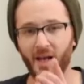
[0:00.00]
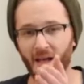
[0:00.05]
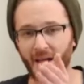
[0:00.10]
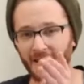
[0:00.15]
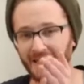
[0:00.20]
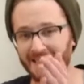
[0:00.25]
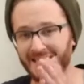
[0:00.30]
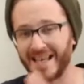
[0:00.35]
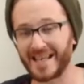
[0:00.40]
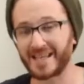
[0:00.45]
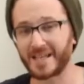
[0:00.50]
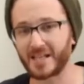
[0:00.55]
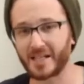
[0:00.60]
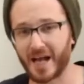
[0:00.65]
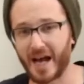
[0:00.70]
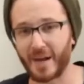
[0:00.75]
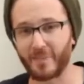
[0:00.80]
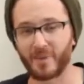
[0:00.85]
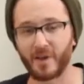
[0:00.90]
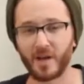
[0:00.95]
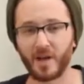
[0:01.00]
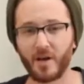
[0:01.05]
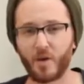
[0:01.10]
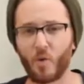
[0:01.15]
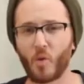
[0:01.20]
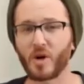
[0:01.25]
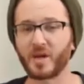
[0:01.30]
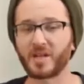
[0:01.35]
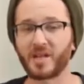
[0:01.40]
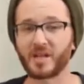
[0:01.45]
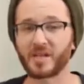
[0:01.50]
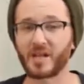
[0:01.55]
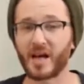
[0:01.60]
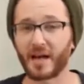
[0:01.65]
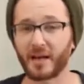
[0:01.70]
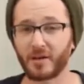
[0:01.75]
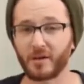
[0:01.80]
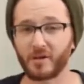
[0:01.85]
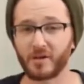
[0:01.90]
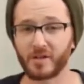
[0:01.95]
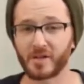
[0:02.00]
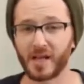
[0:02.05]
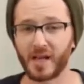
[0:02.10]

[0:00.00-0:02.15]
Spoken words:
a desktop where designers